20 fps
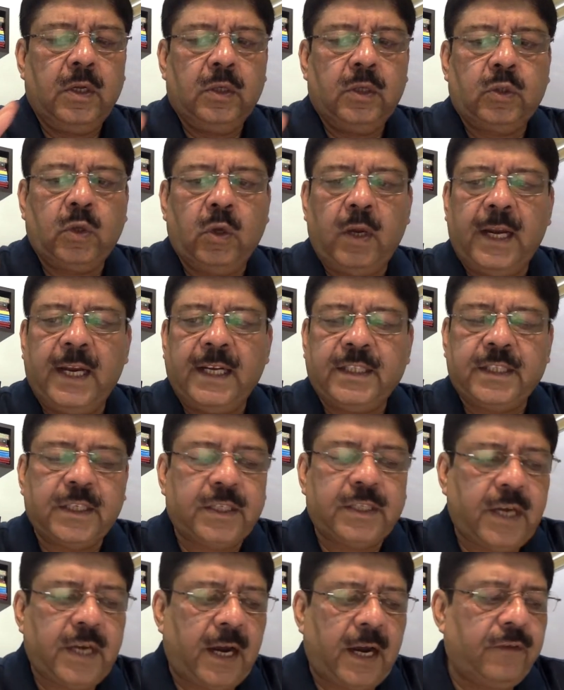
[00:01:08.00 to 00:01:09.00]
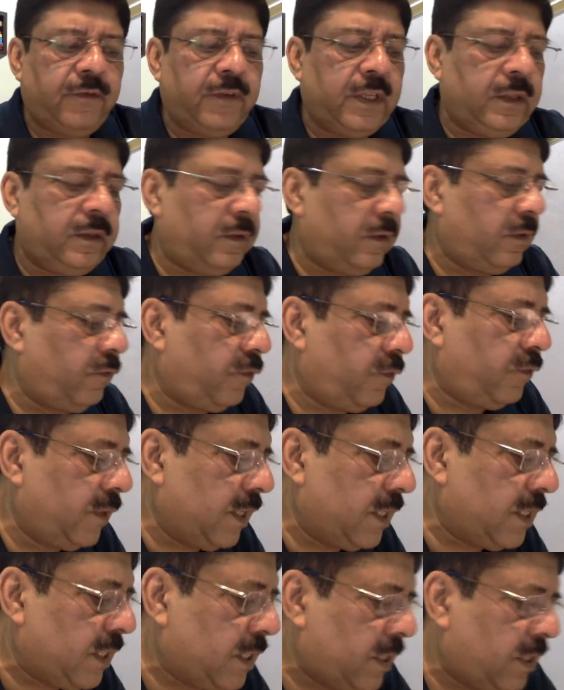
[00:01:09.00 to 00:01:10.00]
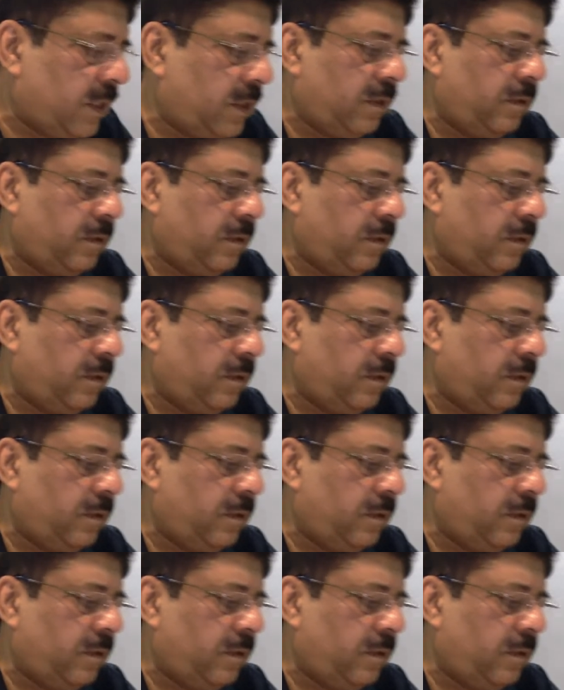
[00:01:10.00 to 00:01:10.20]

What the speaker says: So let's start with first,